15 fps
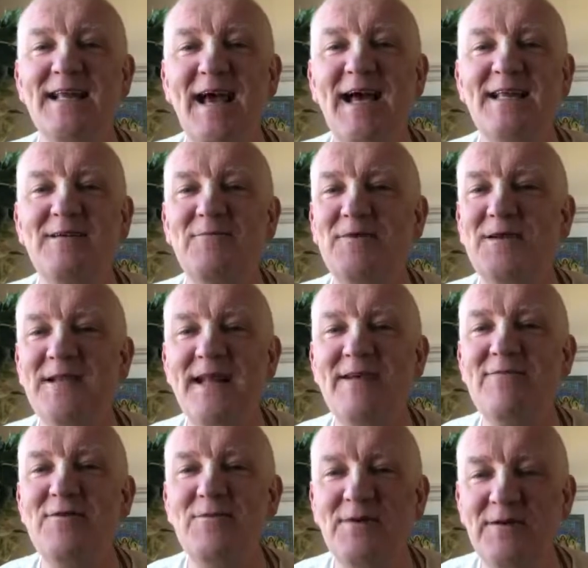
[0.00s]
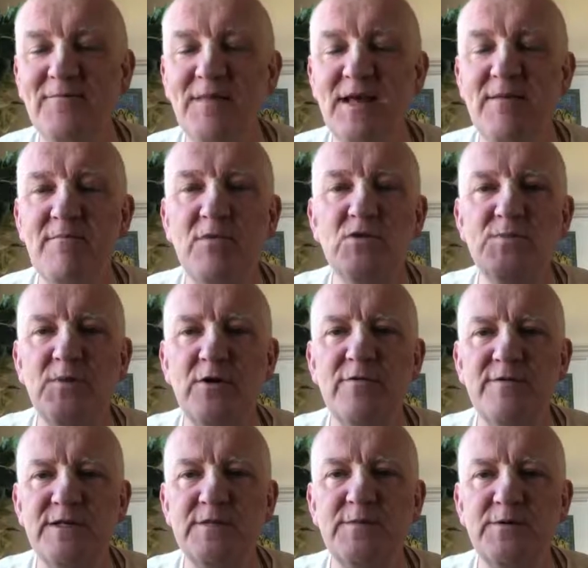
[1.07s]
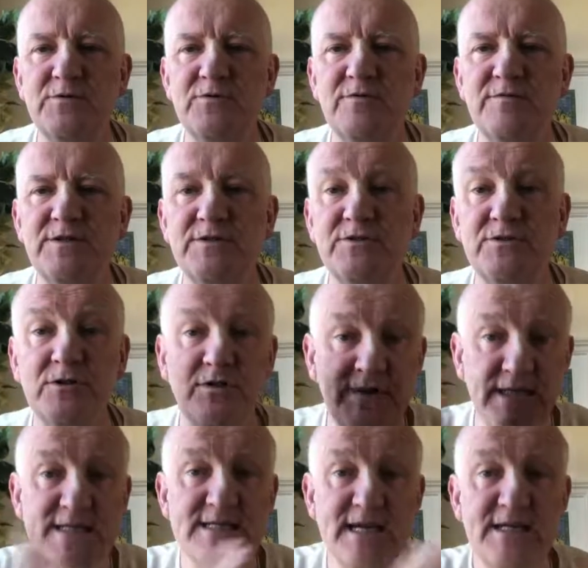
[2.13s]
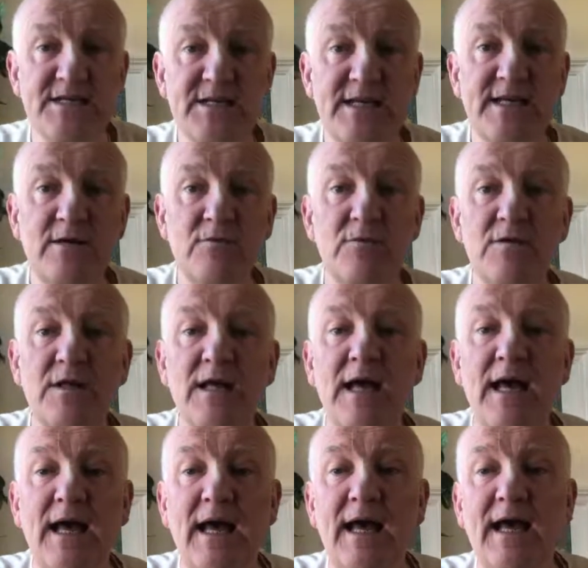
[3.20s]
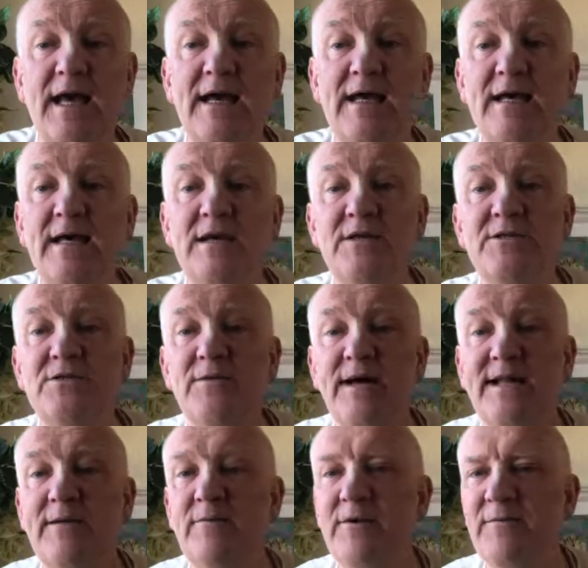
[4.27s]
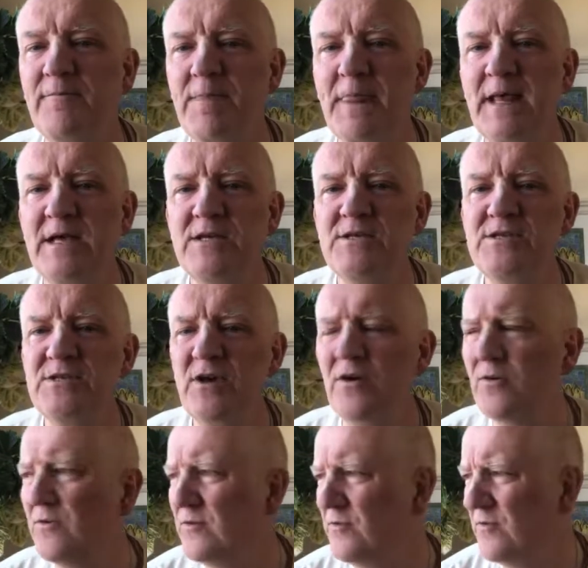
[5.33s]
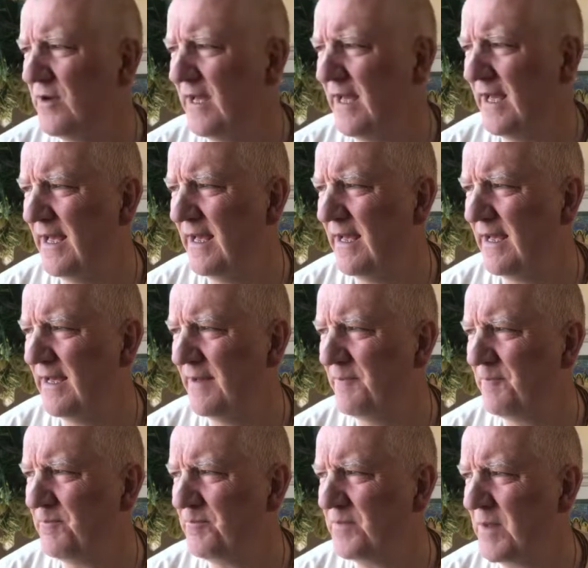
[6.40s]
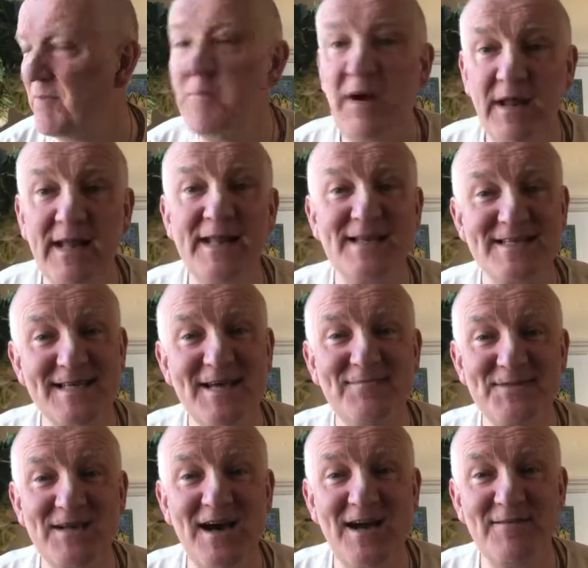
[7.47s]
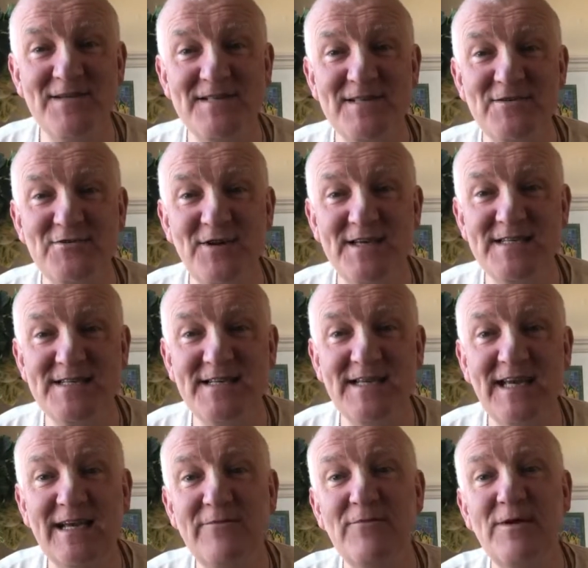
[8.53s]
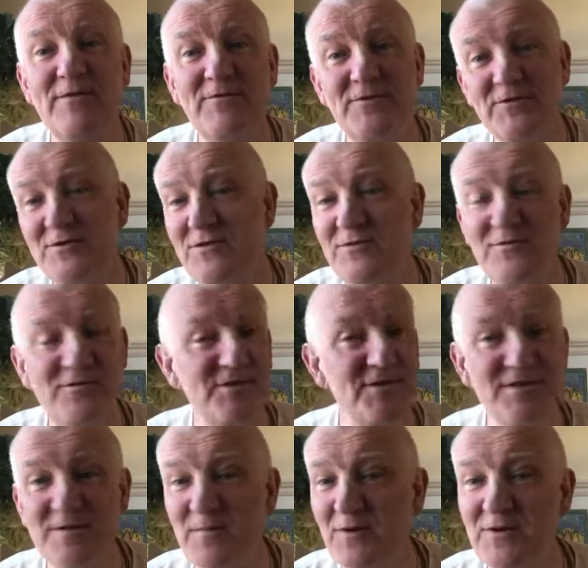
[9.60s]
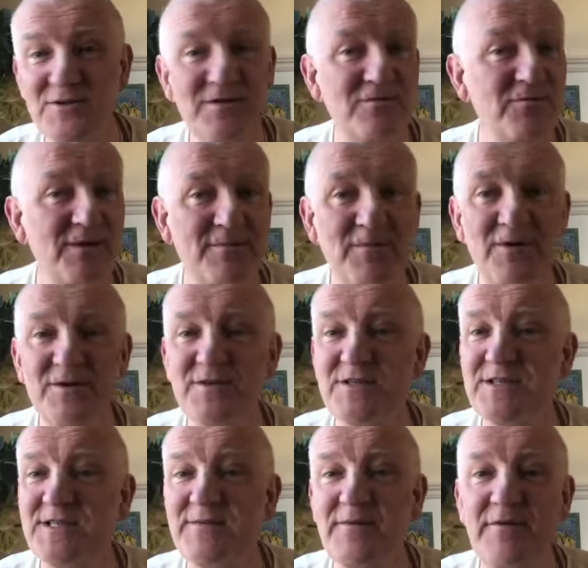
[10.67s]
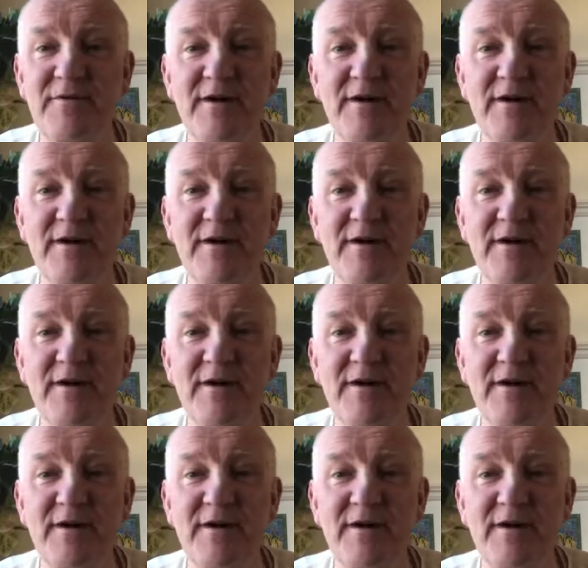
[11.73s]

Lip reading: anyone and everyone. Most perfect spiritual vision. So he is actually equal to anyone. So, but at the same time, it's interesting, if we just, Krishna's a person, we're persons, if we